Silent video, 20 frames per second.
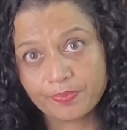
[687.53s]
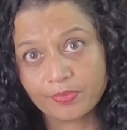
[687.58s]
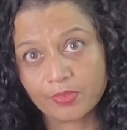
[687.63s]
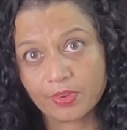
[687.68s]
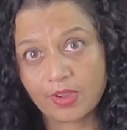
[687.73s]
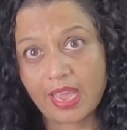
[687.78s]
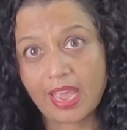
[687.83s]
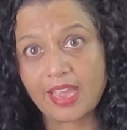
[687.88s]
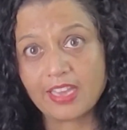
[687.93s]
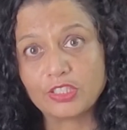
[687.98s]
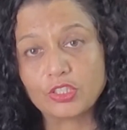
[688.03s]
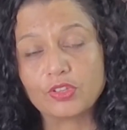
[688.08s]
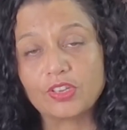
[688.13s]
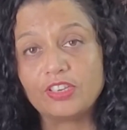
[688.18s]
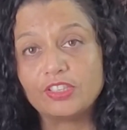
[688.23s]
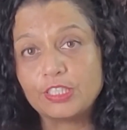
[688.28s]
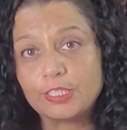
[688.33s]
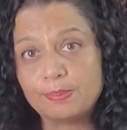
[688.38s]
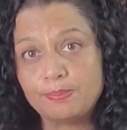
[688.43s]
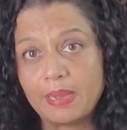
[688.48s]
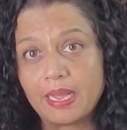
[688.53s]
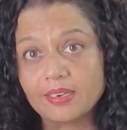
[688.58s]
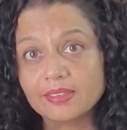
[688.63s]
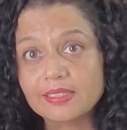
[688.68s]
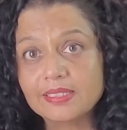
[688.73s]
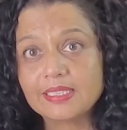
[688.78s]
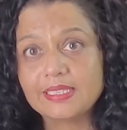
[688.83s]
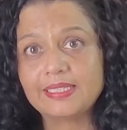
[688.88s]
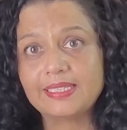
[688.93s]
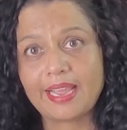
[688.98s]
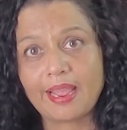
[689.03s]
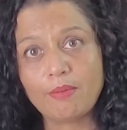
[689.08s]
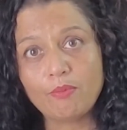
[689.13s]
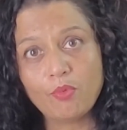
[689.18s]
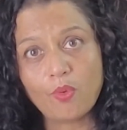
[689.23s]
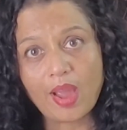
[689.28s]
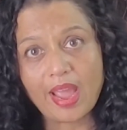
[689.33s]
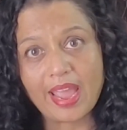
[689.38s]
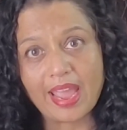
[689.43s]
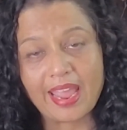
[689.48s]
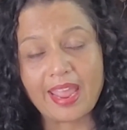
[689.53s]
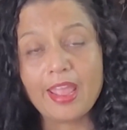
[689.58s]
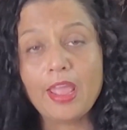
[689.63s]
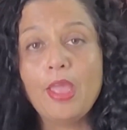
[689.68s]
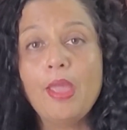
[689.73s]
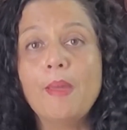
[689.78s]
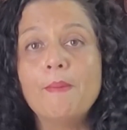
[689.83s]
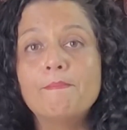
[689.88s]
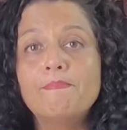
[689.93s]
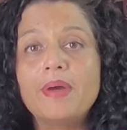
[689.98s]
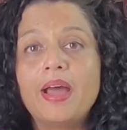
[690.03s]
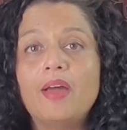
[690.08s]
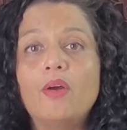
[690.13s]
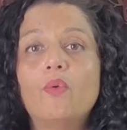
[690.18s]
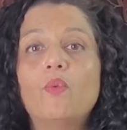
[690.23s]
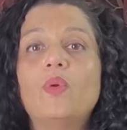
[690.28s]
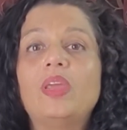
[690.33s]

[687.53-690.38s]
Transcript: Okay, so they're spelt the same way, but